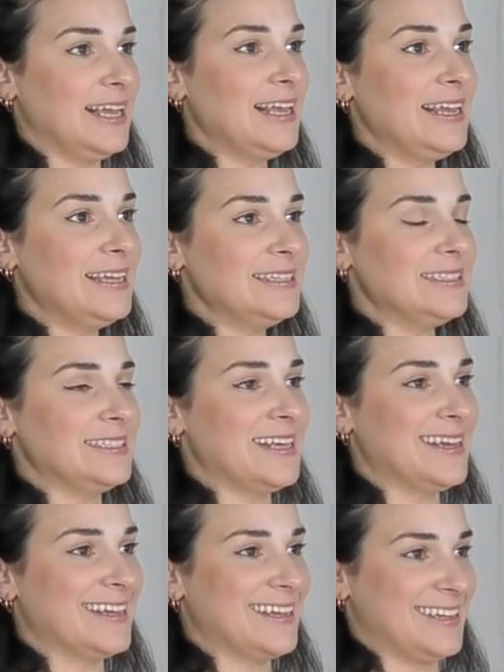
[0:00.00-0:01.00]
8,
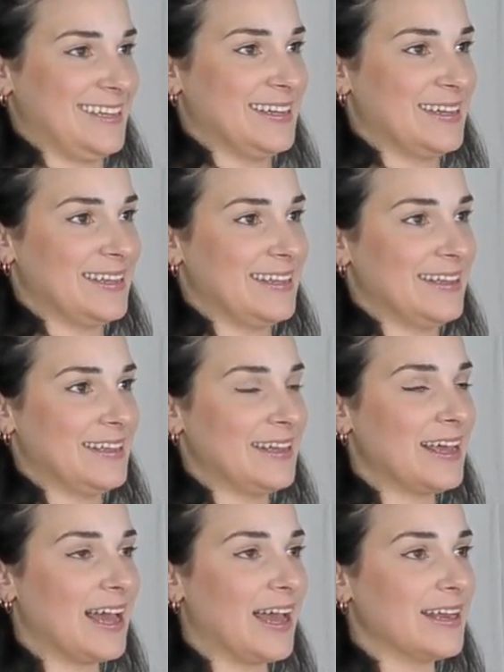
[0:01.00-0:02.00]

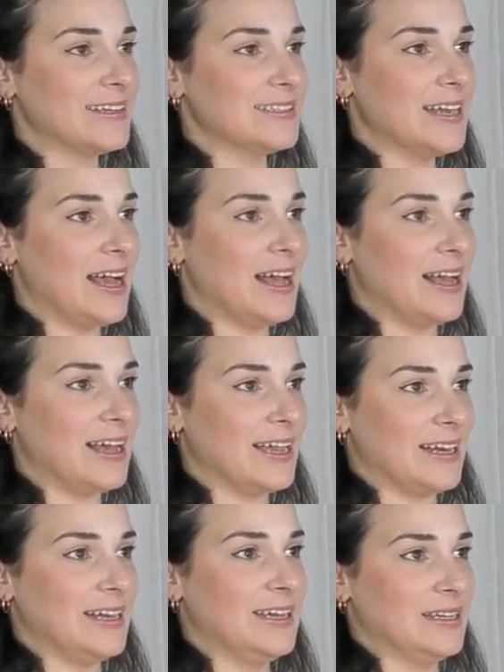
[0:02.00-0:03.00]

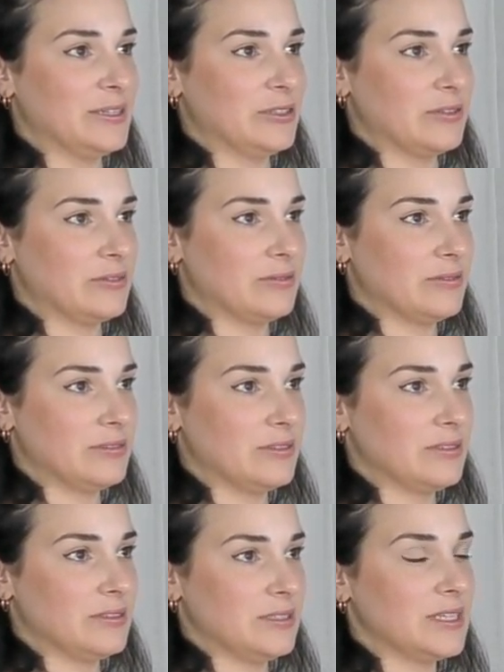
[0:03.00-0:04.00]
9,
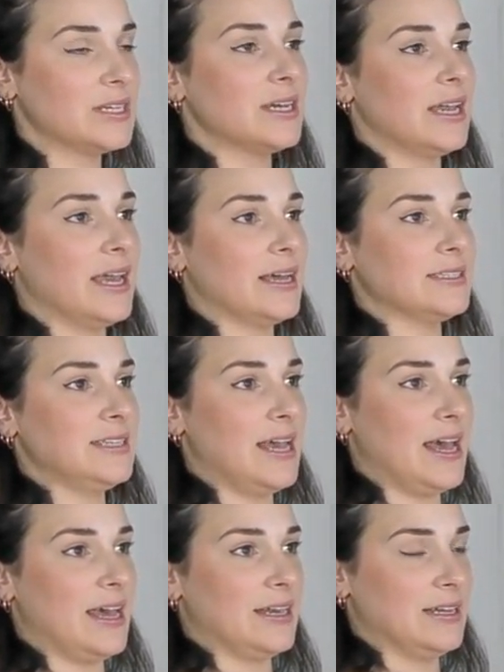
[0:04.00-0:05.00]
and
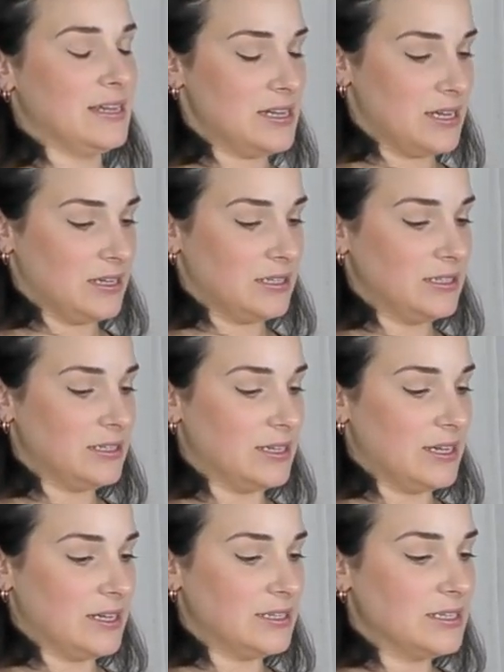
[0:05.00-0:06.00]
10. Good.
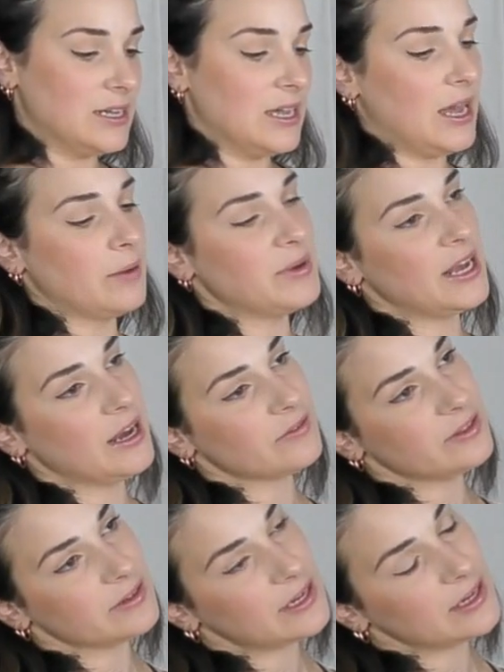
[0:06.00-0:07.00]
I'm gonna
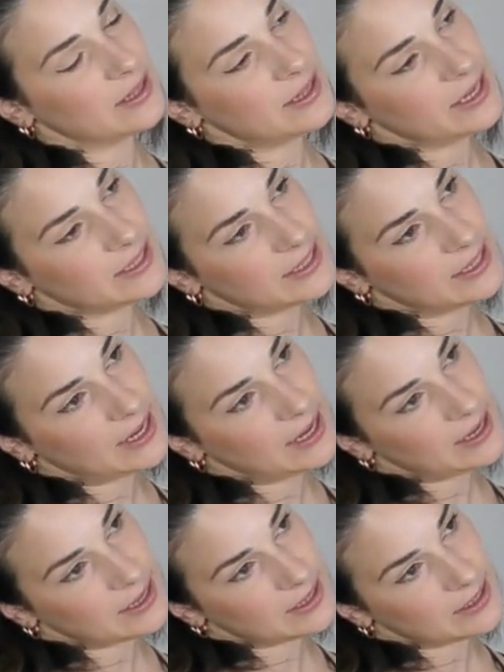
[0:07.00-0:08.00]
have you incline the
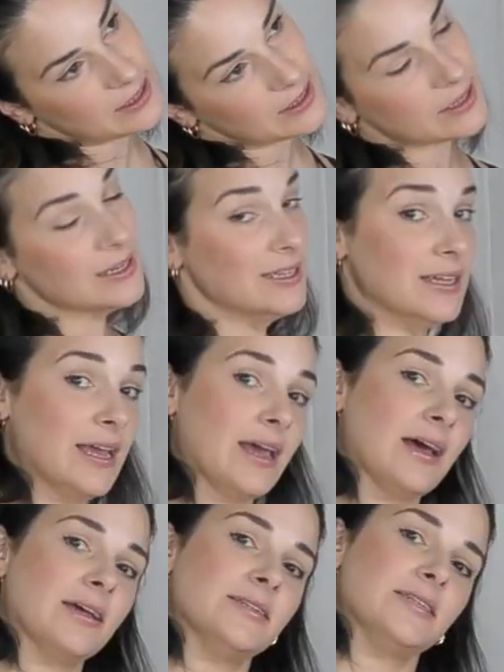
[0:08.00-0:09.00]
neck
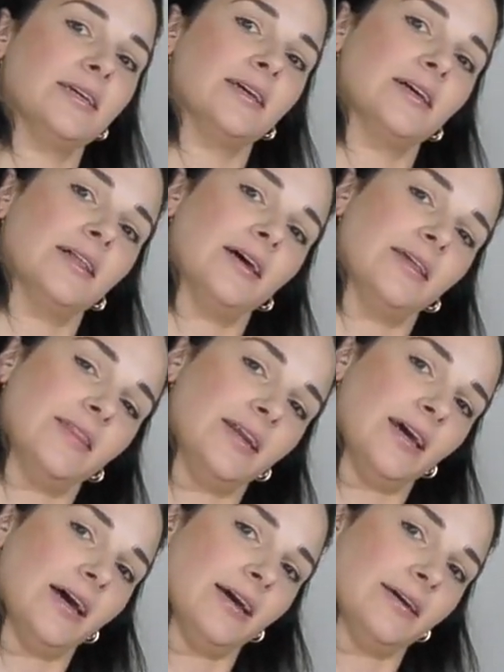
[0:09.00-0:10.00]
and incline the
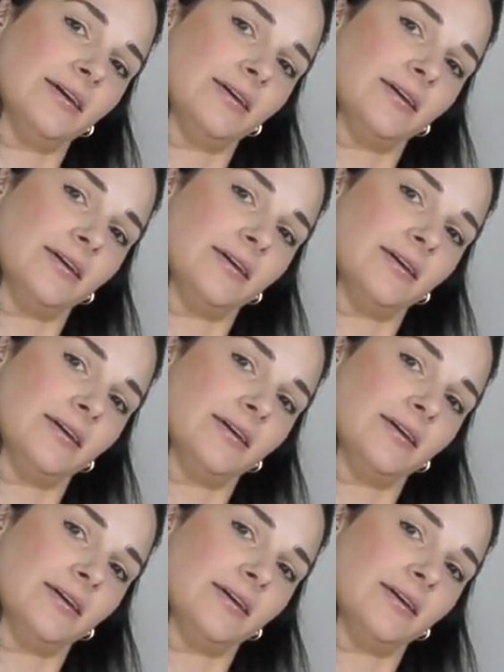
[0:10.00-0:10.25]
neck,